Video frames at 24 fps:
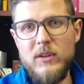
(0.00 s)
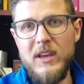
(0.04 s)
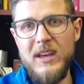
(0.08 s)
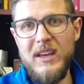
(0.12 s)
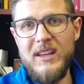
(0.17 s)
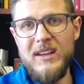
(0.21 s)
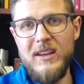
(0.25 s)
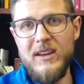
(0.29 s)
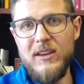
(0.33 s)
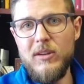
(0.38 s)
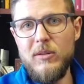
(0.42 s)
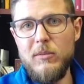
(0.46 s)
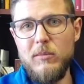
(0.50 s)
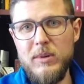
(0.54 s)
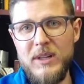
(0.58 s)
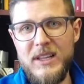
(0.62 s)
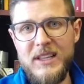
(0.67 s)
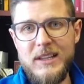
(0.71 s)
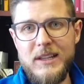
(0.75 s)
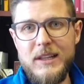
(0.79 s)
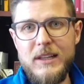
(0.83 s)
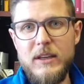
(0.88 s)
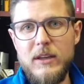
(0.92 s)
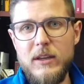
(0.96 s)
and I
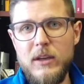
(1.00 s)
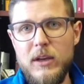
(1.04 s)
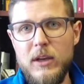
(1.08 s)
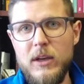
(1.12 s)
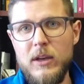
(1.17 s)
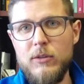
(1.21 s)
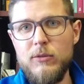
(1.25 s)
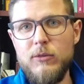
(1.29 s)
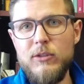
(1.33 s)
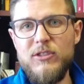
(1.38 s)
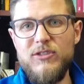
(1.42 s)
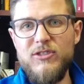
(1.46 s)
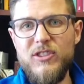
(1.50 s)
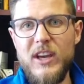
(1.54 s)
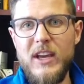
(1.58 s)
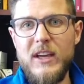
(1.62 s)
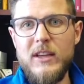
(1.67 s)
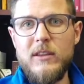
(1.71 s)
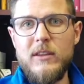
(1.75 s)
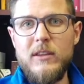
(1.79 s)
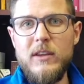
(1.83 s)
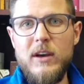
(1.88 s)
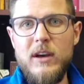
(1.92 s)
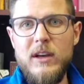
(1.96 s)
completely
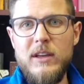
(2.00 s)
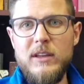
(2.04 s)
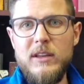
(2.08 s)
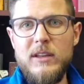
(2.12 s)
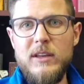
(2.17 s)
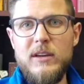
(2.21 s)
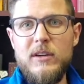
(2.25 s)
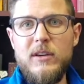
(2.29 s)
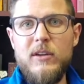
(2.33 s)
reject the idea